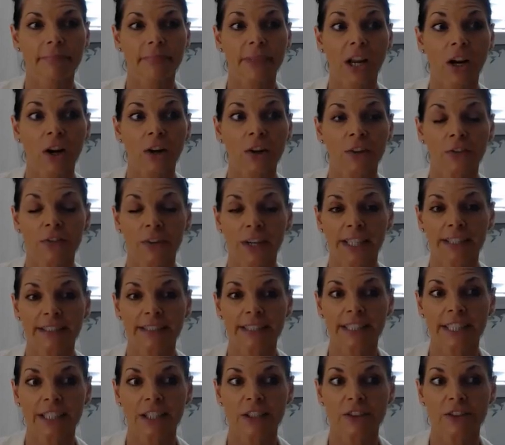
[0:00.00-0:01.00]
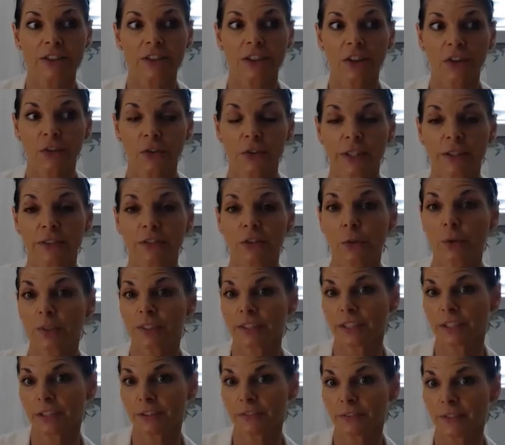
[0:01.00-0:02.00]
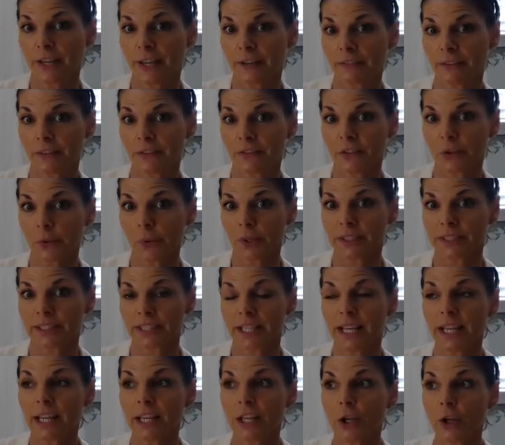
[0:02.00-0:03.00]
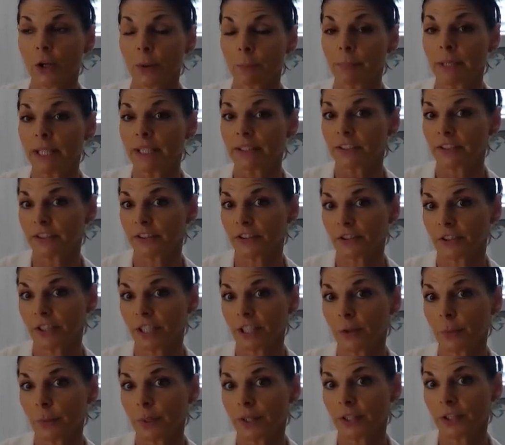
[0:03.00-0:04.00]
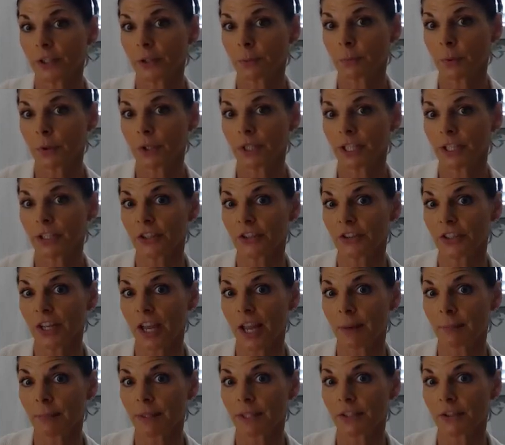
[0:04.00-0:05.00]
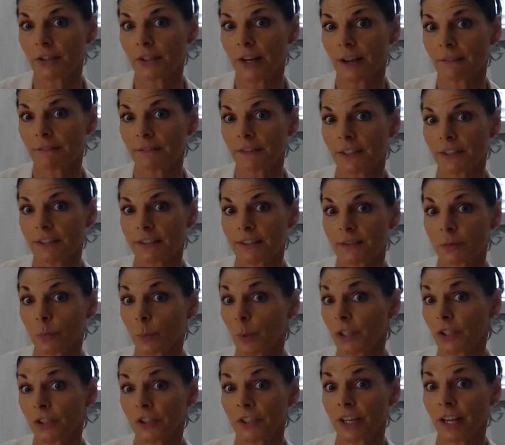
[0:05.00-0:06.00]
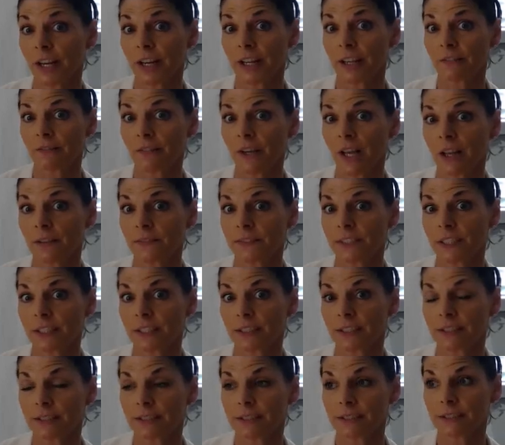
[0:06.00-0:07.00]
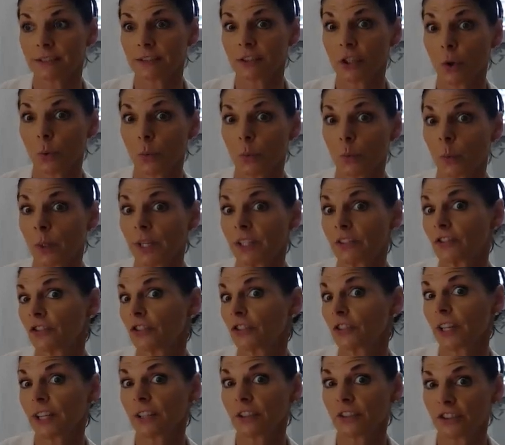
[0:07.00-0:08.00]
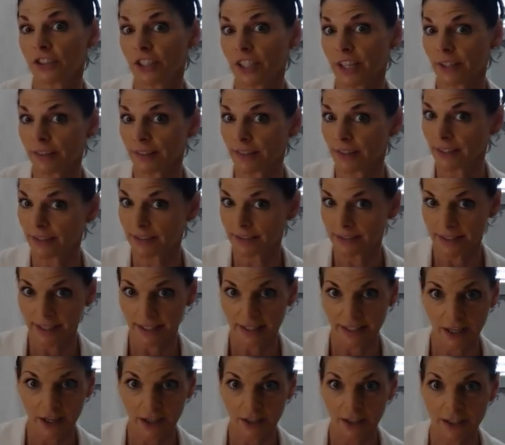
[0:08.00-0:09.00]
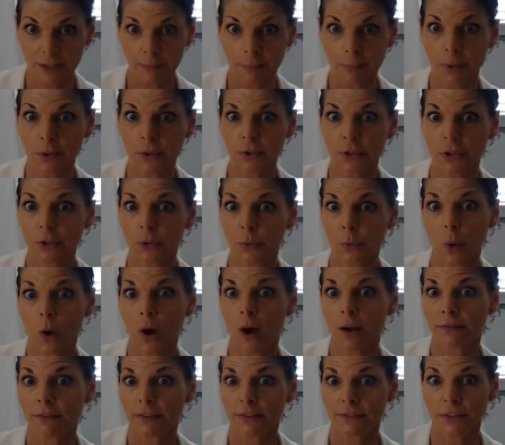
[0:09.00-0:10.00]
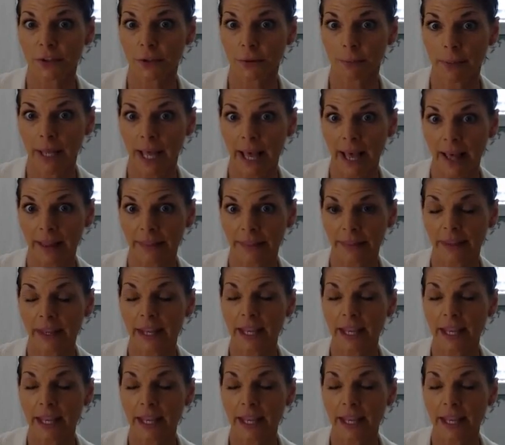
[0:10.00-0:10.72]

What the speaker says: advice in here is the Three of Swords and the Five of Swords. Be discerning where you're putting your time and your efforts, what you're getting involved in. Don't waste your energy on things that are going to pull you off of your path.